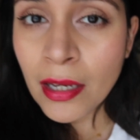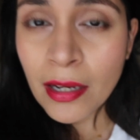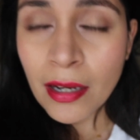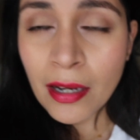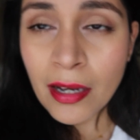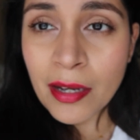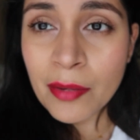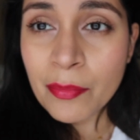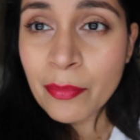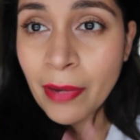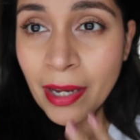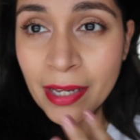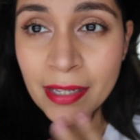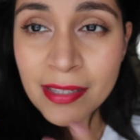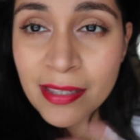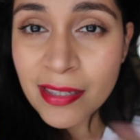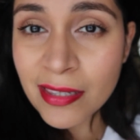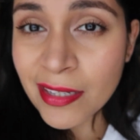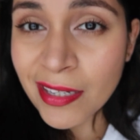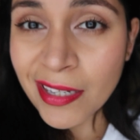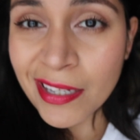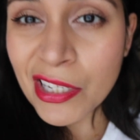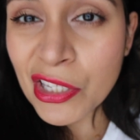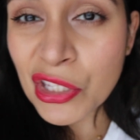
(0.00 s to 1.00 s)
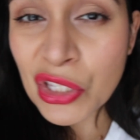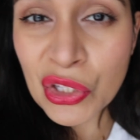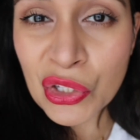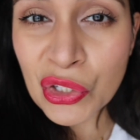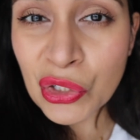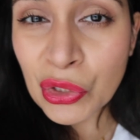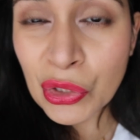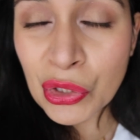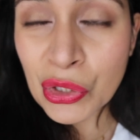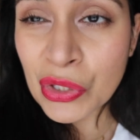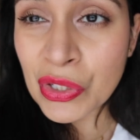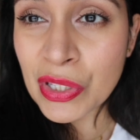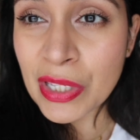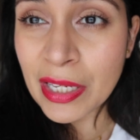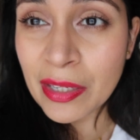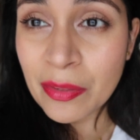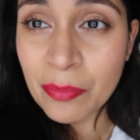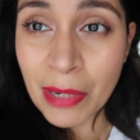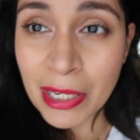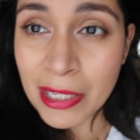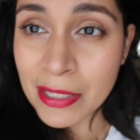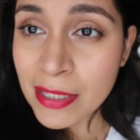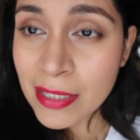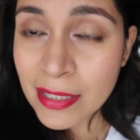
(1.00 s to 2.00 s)
My skin still looks like
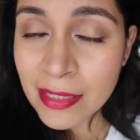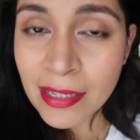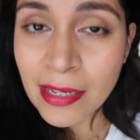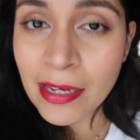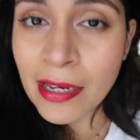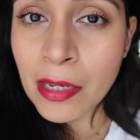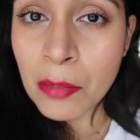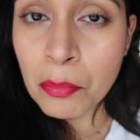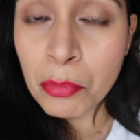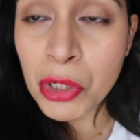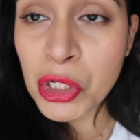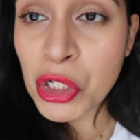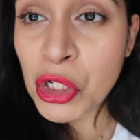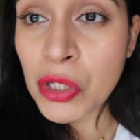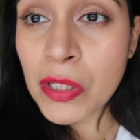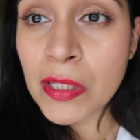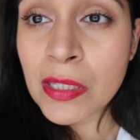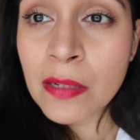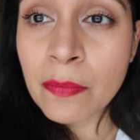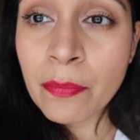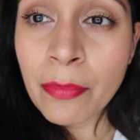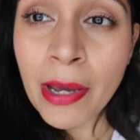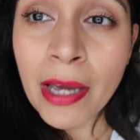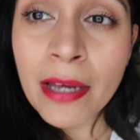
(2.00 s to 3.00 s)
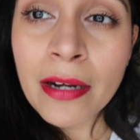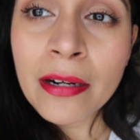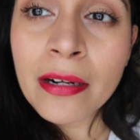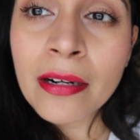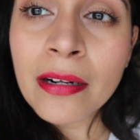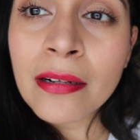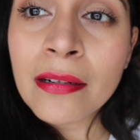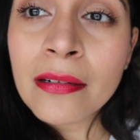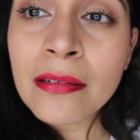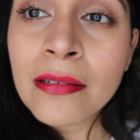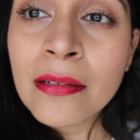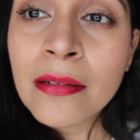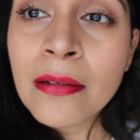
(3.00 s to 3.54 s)
my skin, but just better.